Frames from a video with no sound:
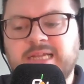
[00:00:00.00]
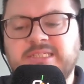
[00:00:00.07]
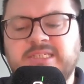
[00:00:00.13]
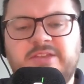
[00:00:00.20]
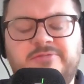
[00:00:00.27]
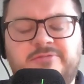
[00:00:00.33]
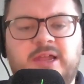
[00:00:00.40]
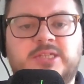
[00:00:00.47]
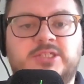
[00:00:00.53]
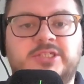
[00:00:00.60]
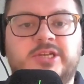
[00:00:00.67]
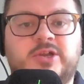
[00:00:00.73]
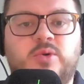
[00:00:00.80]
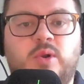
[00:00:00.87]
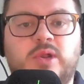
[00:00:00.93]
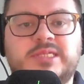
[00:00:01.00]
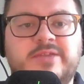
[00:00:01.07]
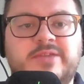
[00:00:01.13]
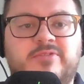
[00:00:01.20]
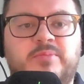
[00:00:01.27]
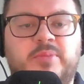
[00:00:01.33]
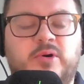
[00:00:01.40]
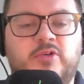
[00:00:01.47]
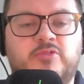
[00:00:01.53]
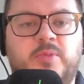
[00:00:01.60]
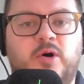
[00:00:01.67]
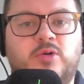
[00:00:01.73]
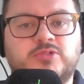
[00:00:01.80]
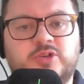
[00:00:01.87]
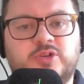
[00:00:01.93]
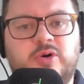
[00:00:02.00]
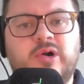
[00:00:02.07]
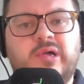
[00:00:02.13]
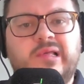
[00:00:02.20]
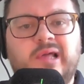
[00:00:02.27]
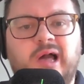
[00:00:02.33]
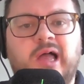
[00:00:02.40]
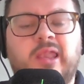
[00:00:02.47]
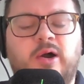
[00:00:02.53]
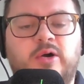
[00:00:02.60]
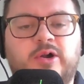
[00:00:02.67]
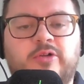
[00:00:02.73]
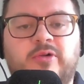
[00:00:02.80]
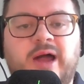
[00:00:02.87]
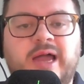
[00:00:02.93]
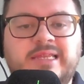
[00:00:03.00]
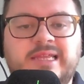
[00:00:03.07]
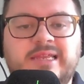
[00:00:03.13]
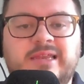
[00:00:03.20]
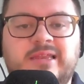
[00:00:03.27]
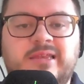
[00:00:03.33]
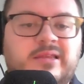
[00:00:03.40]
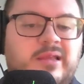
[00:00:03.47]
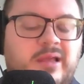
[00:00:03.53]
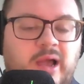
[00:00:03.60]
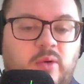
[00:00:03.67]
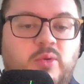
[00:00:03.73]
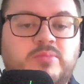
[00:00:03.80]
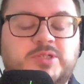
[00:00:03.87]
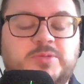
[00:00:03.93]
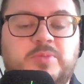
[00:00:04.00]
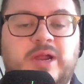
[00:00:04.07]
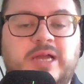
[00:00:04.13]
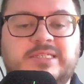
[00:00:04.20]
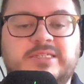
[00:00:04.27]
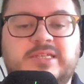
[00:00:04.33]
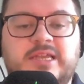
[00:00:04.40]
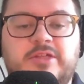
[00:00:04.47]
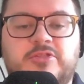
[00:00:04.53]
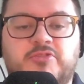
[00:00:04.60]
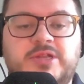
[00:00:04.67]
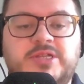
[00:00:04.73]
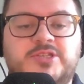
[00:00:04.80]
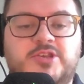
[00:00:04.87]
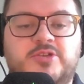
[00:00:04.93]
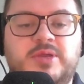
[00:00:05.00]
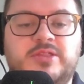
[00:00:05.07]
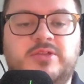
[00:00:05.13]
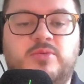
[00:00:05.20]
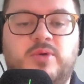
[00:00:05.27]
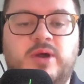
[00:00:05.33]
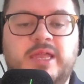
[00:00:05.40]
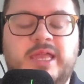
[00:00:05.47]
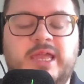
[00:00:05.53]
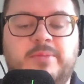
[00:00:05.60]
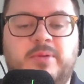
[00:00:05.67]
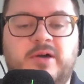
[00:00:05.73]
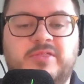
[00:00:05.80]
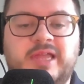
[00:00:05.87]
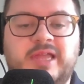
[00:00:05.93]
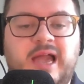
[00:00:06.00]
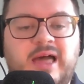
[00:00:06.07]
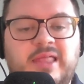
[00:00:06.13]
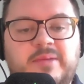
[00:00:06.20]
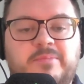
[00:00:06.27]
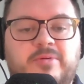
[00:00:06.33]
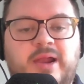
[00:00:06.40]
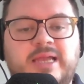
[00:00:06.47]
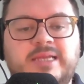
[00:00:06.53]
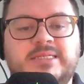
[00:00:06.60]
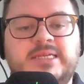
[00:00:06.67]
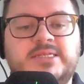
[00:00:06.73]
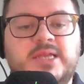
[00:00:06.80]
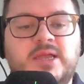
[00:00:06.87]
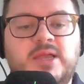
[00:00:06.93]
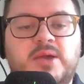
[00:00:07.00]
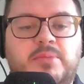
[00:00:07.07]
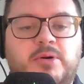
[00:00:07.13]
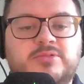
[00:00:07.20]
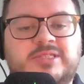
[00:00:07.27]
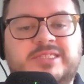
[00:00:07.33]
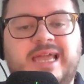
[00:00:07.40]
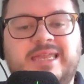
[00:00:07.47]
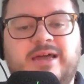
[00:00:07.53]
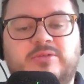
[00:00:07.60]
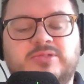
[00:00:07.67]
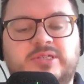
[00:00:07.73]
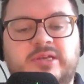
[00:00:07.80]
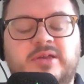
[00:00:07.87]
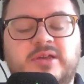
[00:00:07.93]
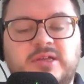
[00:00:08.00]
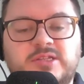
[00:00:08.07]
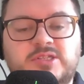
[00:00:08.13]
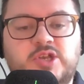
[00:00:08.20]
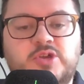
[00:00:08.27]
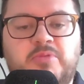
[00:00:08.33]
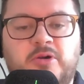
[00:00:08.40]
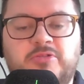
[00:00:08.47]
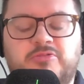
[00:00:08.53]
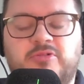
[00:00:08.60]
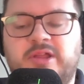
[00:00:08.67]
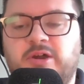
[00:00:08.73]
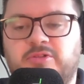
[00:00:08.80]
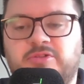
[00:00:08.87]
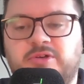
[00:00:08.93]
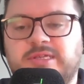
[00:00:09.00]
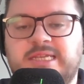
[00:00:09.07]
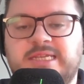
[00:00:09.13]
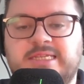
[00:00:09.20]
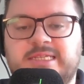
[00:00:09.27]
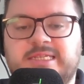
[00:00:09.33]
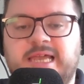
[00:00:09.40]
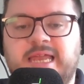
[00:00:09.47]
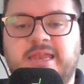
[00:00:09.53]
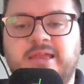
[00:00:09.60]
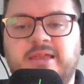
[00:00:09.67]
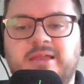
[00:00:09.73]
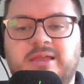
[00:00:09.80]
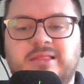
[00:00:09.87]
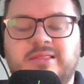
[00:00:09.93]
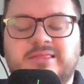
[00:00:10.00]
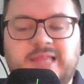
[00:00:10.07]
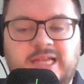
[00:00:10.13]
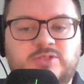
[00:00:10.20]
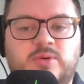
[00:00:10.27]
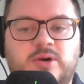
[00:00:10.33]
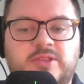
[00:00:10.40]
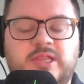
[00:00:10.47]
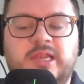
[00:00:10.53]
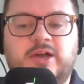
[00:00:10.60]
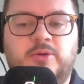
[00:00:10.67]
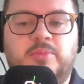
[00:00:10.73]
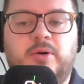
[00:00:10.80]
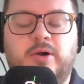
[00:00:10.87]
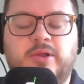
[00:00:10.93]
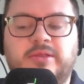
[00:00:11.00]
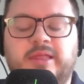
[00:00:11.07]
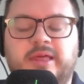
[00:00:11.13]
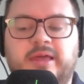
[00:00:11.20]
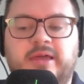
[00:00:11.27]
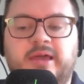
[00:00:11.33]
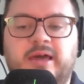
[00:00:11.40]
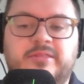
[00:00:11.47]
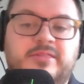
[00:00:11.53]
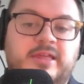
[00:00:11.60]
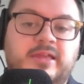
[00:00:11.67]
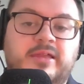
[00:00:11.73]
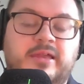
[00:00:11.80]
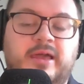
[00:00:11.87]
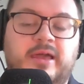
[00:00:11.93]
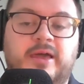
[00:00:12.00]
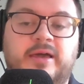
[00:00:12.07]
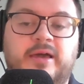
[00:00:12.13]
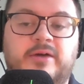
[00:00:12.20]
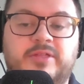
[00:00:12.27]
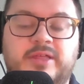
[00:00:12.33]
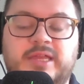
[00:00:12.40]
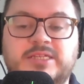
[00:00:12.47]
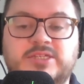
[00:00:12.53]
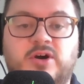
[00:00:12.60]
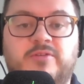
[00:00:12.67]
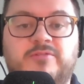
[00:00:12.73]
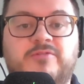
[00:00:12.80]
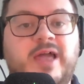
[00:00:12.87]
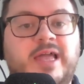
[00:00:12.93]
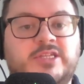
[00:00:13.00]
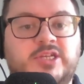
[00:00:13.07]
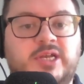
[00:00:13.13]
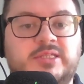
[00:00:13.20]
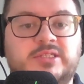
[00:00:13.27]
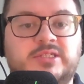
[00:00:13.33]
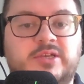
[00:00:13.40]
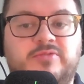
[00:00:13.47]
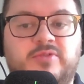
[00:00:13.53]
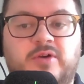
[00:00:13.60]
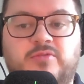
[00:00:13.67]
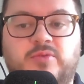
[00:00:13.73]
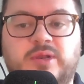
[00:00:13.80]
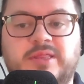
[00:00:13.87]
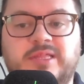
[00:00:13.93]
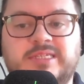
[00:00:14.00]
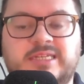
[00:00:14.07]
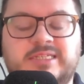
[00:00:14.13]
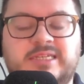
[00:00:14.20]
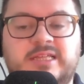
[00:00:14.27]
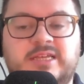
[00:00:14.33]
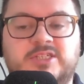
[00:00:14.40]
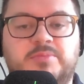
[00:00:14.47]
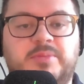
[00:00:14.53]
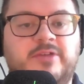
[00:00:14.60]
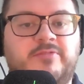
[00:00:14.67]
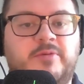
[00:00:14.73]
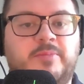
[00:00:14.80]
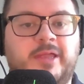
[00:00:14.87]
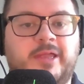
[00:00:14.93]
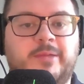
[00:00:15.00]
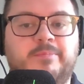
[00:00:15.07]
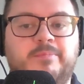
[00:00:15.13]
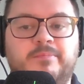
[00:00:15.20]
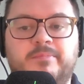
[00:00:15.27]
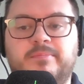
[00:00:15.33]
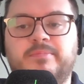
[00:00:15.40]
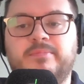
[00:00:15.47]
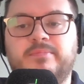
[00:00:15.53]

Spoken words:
I can see flashes of quality from both, but also a lot of grinding. And I wouldn't be surprised to see a 3-2 either way here. But I think at the prices, Buntz getting out to 2.3 or 13-10, that's worth a little point there. I think he's got a fair chance of winning this. I see it as a bit of a pick 'em.